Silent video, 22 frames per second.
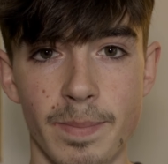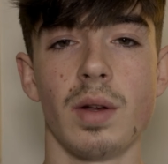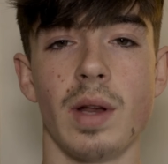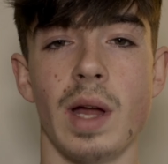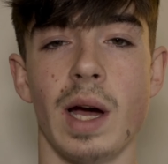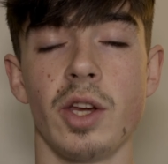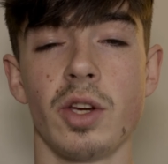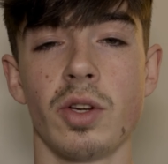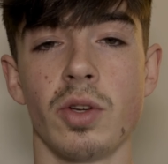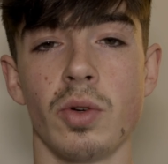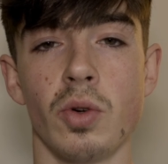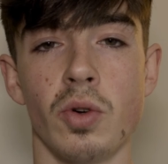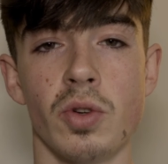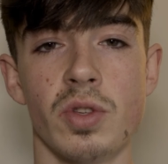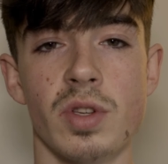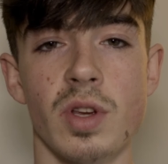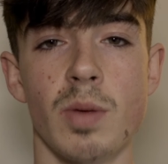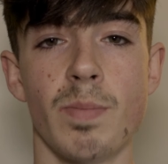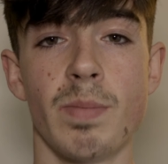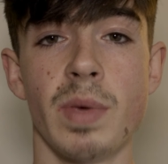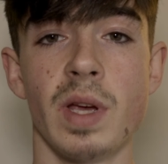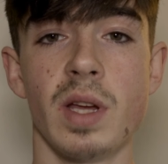Now, you can
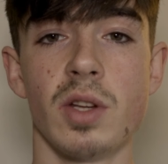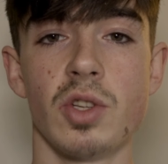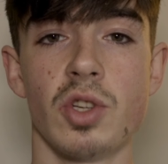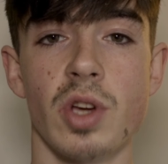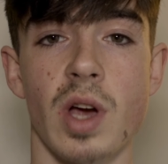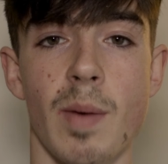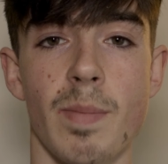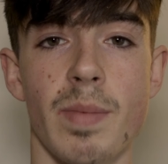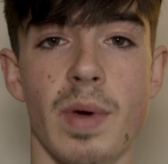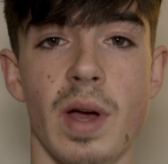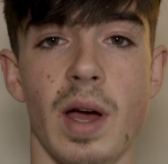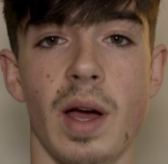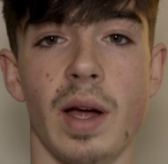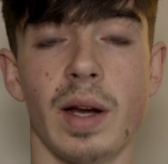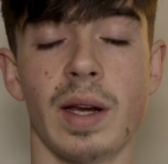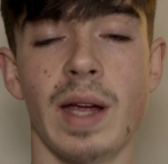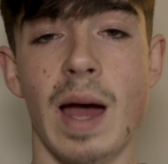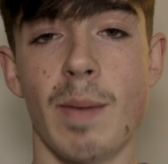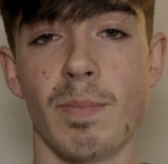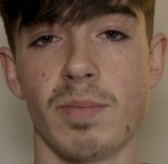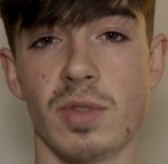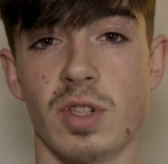also pitch up at
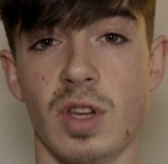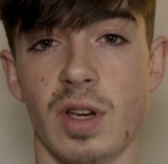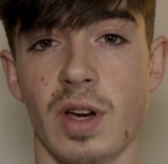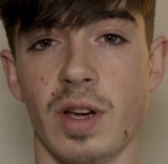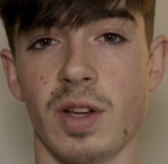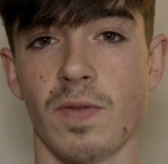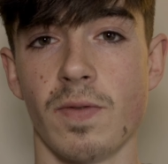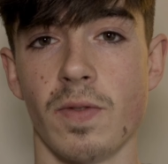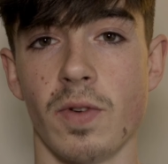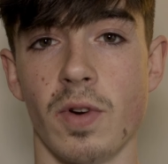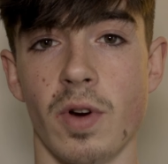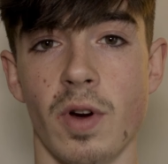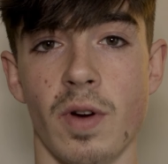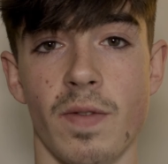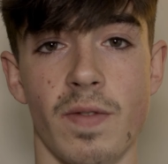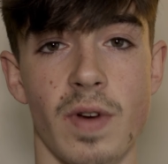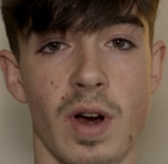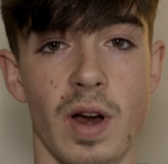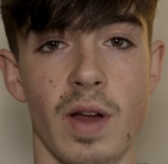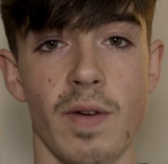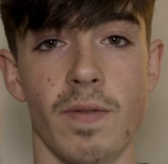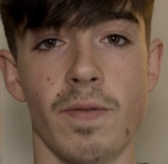campsites for a
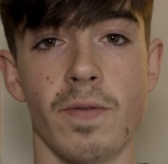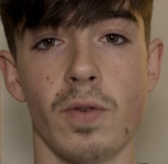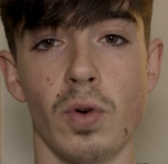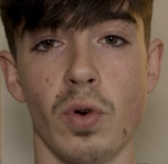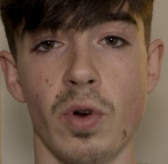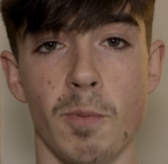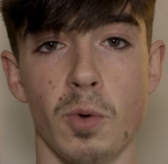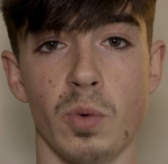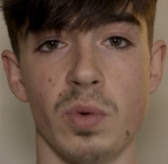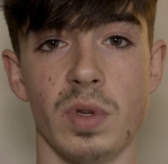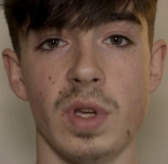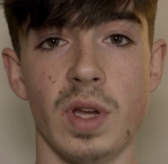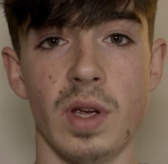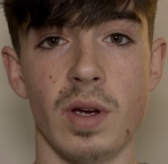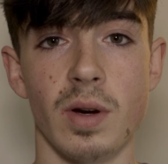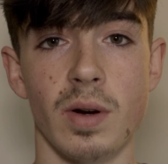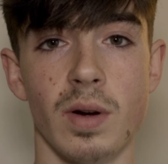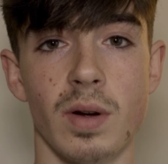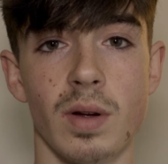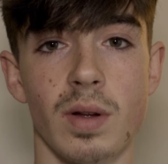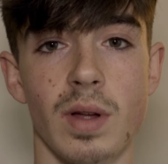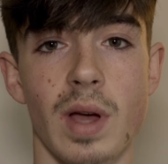very affordable
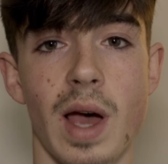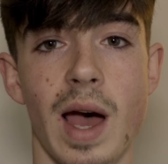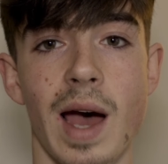deal.